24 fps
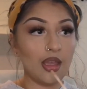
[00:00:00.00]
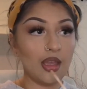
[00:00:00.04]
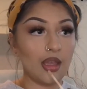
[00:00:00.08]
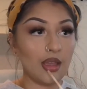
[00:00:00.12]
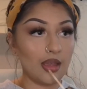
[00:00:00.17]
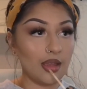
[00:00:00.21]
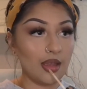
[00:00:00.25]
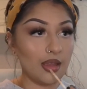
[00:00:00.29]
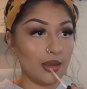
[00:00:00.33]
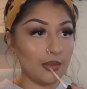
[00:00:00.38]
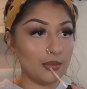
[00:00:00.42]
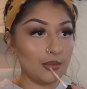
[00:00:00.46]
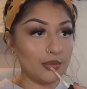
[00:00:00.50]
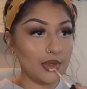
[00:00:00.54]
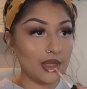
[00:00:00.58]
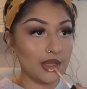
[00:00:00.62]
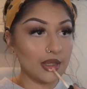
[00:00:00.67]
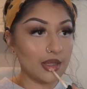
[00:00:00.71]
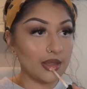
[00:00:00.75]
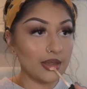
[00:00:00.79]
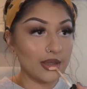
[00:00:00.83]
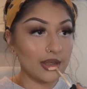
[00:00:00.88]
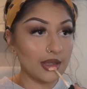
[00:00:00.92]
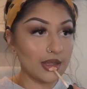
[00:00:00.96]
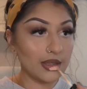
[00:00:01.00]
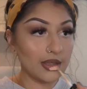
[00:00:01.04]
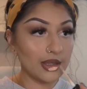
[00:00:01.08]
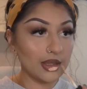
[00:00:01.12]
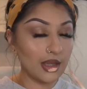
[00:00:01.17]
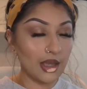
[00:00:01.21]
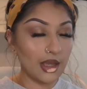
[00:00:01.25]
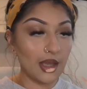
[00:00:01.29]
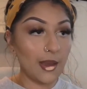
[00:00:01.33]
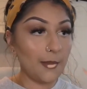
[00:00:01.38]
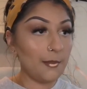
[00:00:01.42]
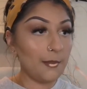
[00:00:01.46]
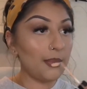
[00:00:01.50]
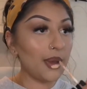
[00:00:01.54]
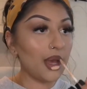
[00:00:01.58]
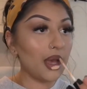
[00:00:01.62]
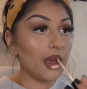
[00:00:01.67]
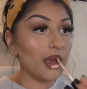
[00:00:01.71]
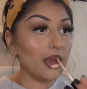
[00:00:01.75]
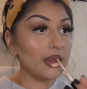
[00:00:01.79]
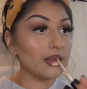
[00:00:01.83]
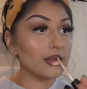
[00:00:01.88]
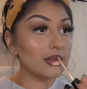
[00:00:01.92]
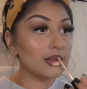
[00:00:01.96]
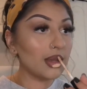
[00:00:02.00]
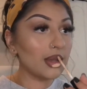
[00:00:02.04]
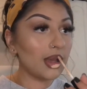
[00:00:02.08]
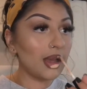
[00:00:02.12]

but